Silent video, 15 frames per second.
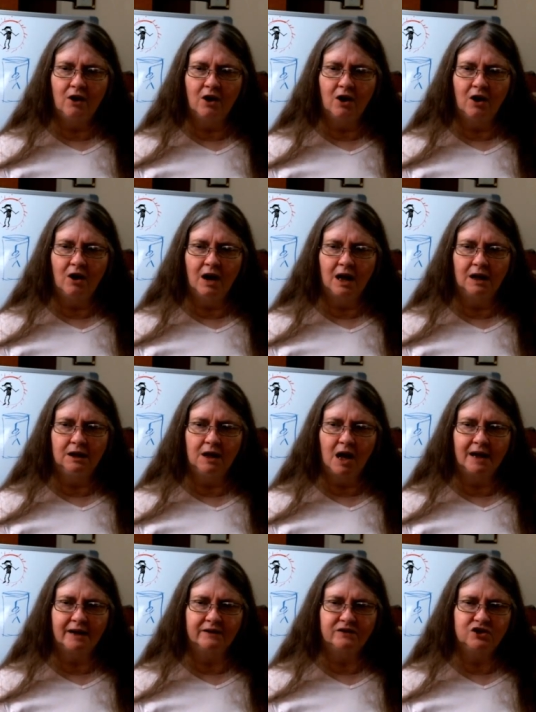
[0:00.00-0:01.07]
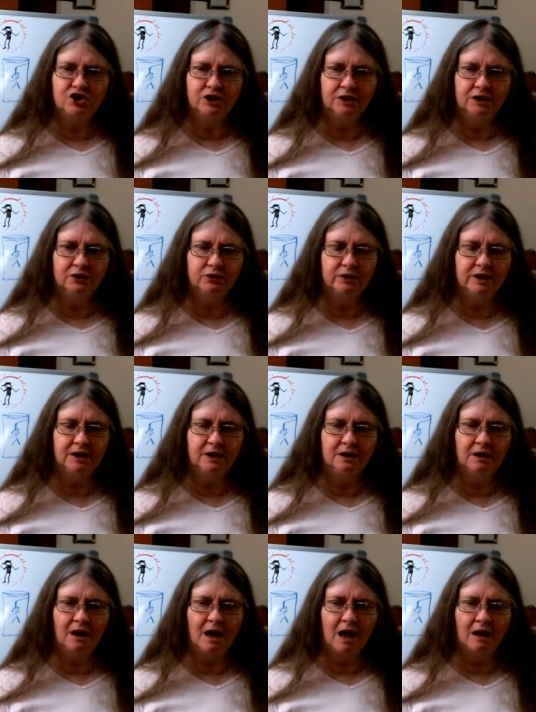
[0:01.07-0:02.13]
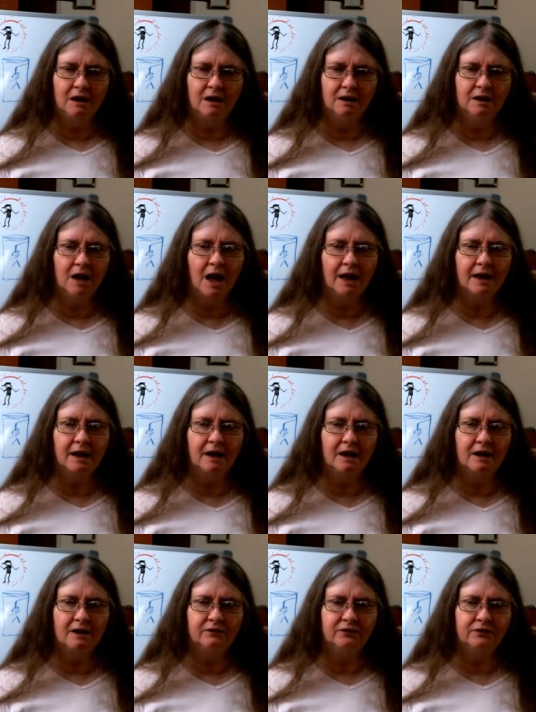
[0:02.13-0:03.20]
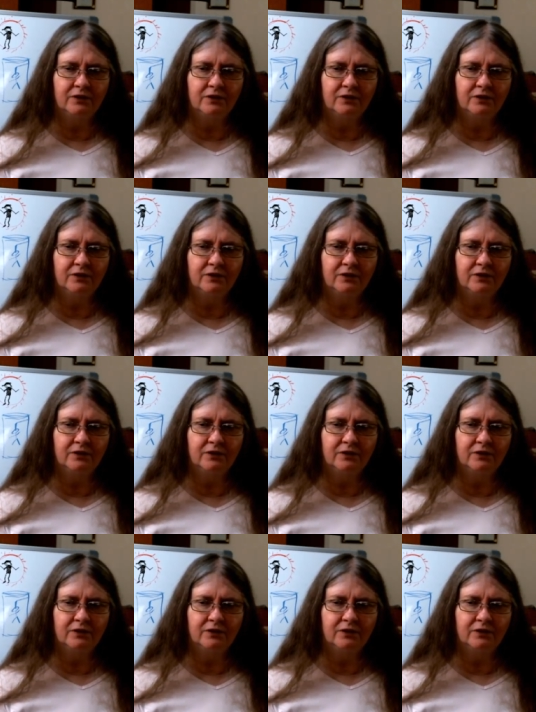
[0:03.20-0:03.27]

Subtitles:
there are a lot of children and a lot